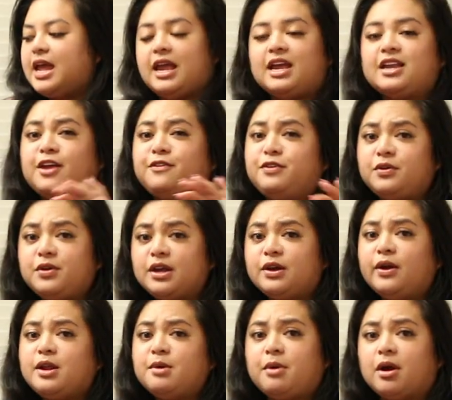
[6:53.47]
And if you hear
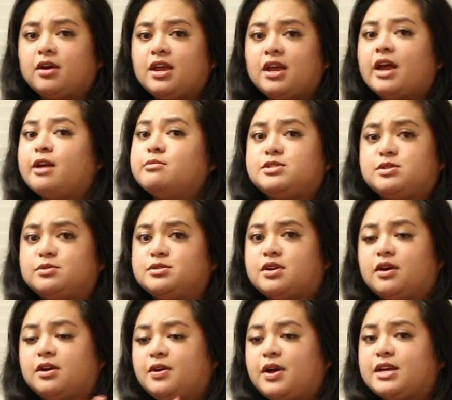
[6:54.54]
any barking, I'm so
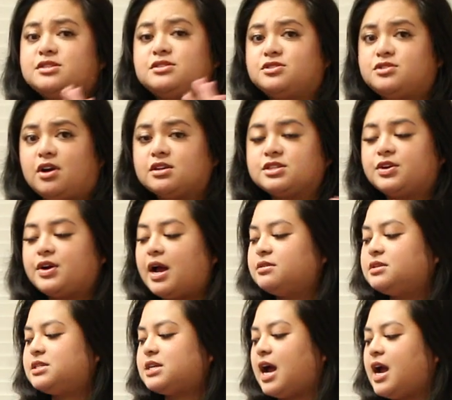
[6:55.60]
sorry you guys, the dogs are
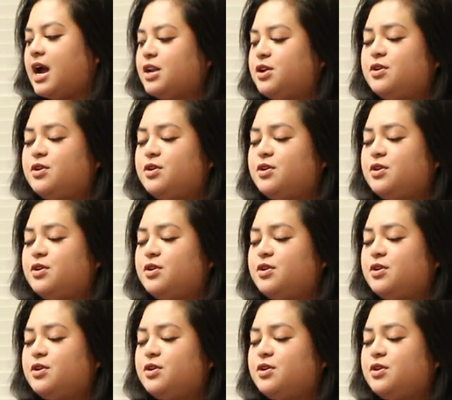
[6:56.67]
outside.